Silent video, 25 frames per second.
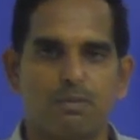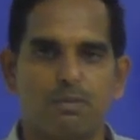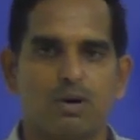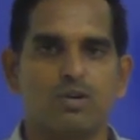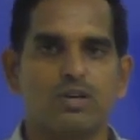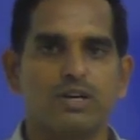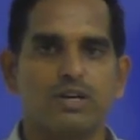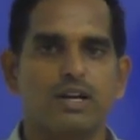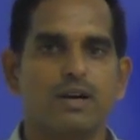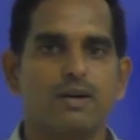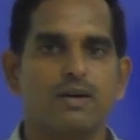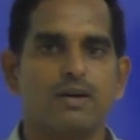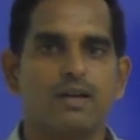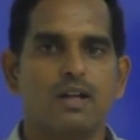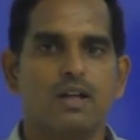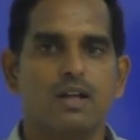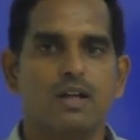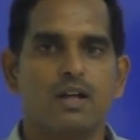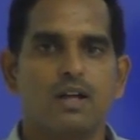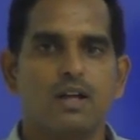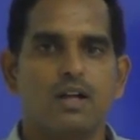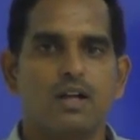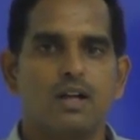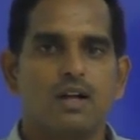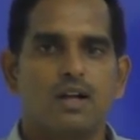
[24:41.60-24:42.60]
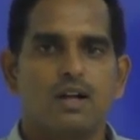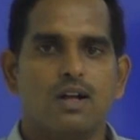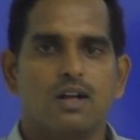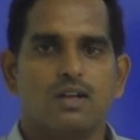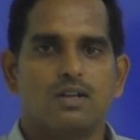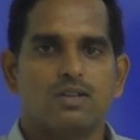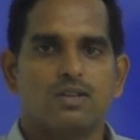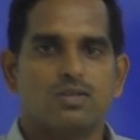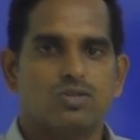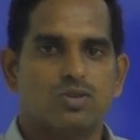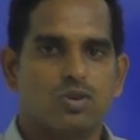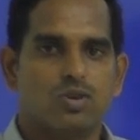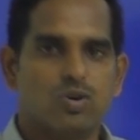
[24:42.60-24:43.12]
bound.
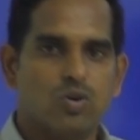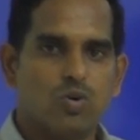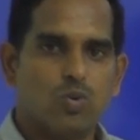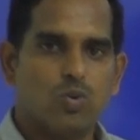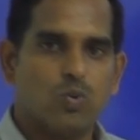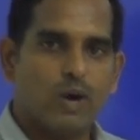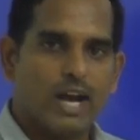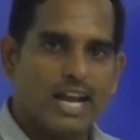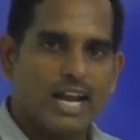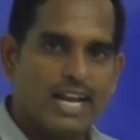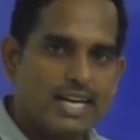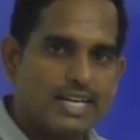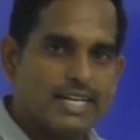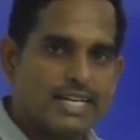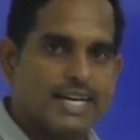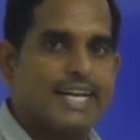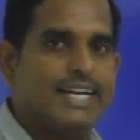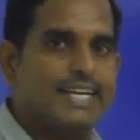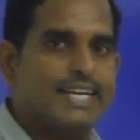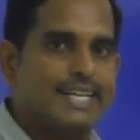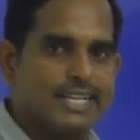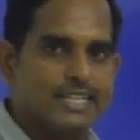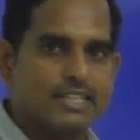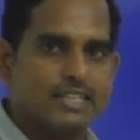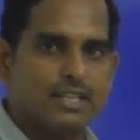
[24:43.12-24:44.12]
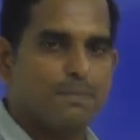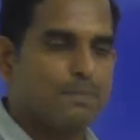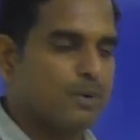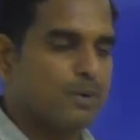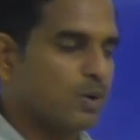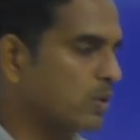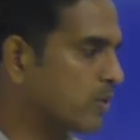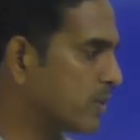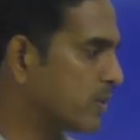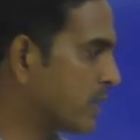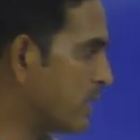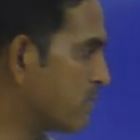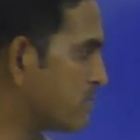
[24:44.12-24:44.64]
So while writing the
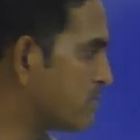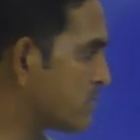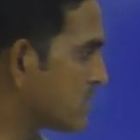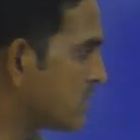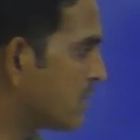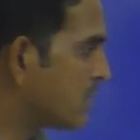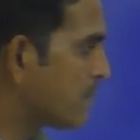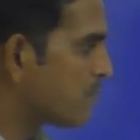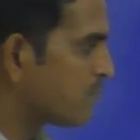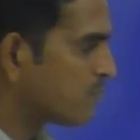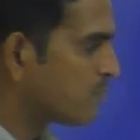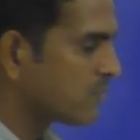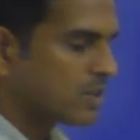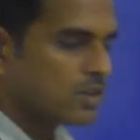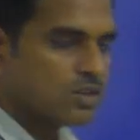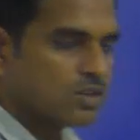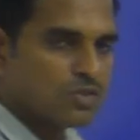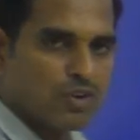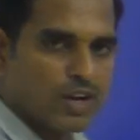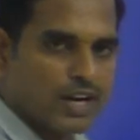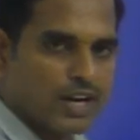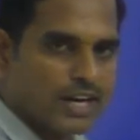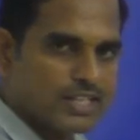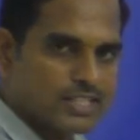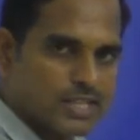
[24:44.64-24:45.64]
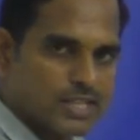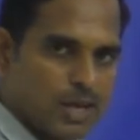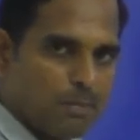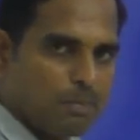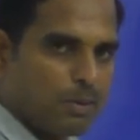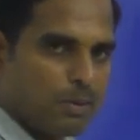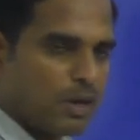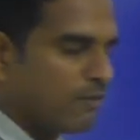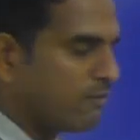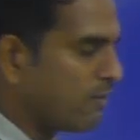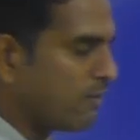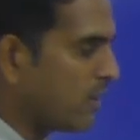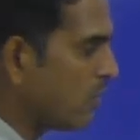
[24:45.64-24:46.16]
programs, for
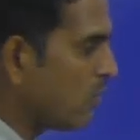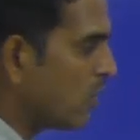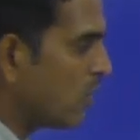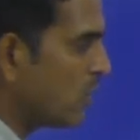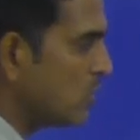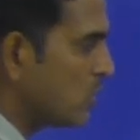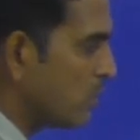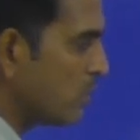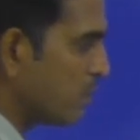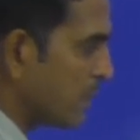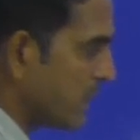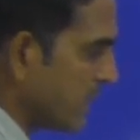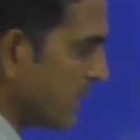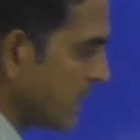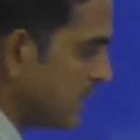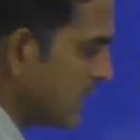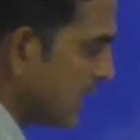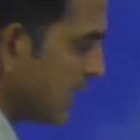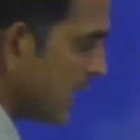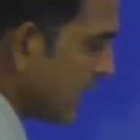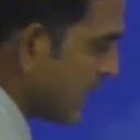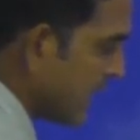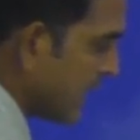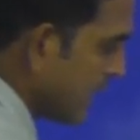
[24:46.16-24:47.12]
example, if I want to print the